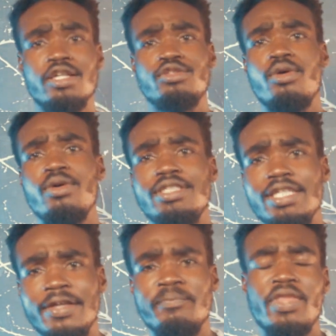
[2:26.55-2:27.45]
So
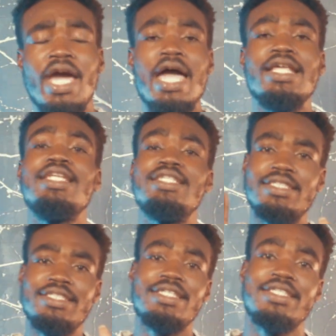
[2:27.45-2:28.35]
see, this
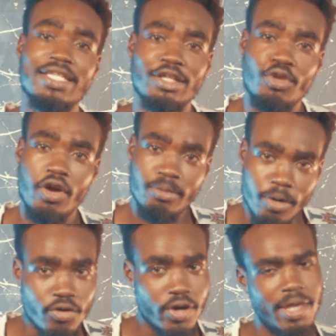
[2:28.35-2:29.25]
is a story
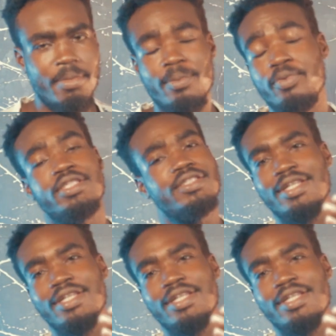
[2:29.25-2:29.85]
Bongo came up with.